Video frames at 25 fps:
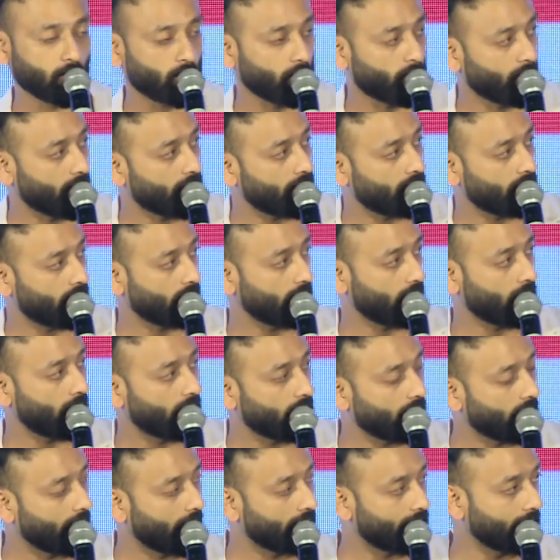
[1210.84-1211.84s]
one,
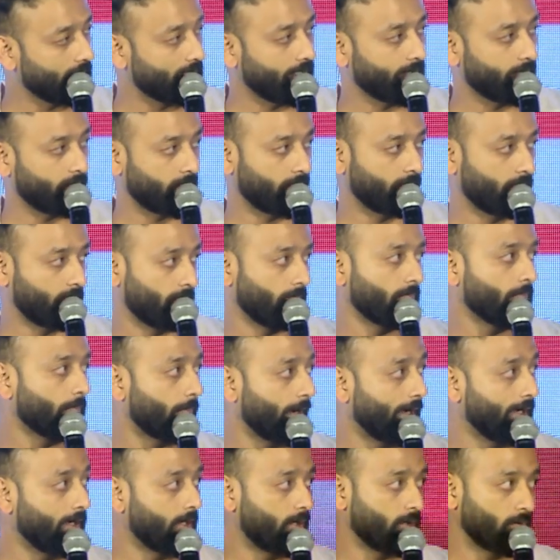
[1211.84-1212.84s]
I think they would buy
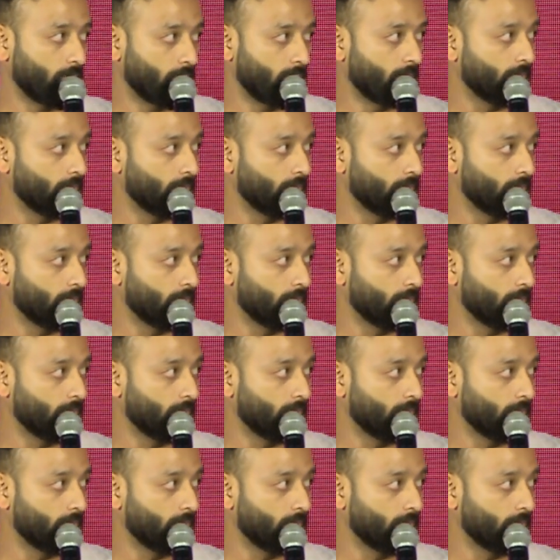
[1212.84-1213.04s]
it too.